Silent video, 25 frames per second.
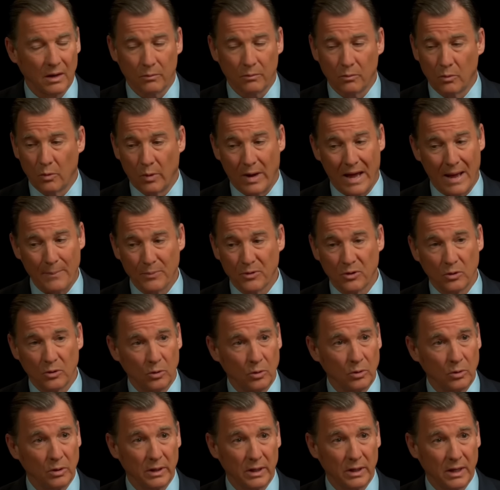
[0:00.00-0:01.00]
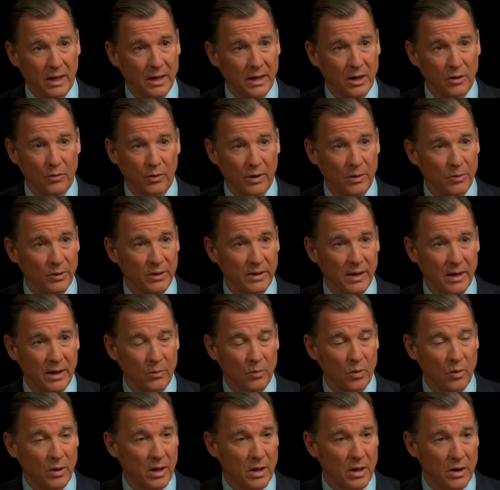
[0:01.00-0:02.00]
No, absolutely, I agree with
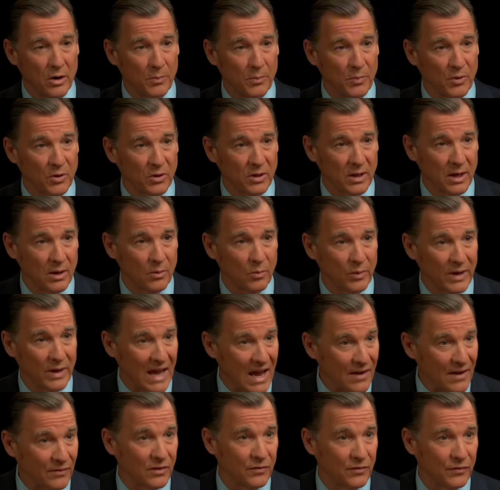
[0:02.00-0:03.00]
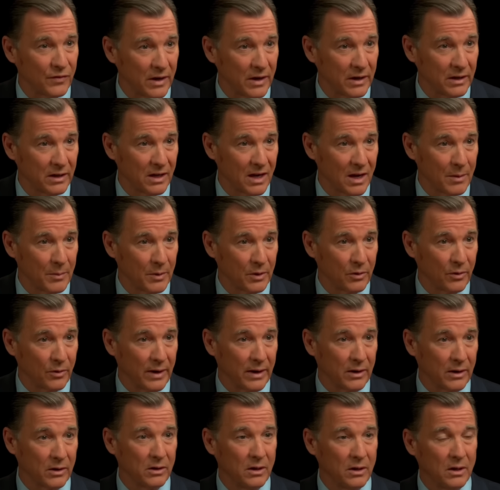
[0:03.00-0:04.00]
that 100%. We have to find common
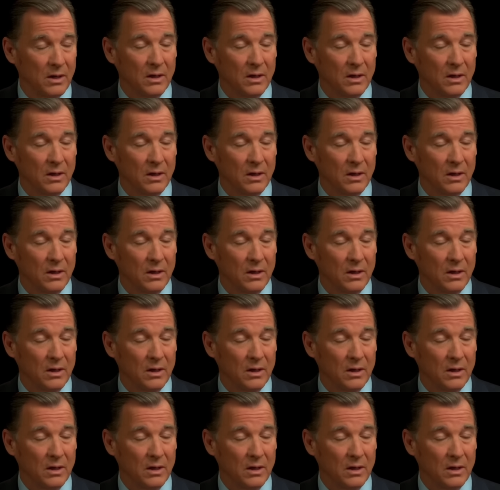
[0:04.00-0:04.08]
ground.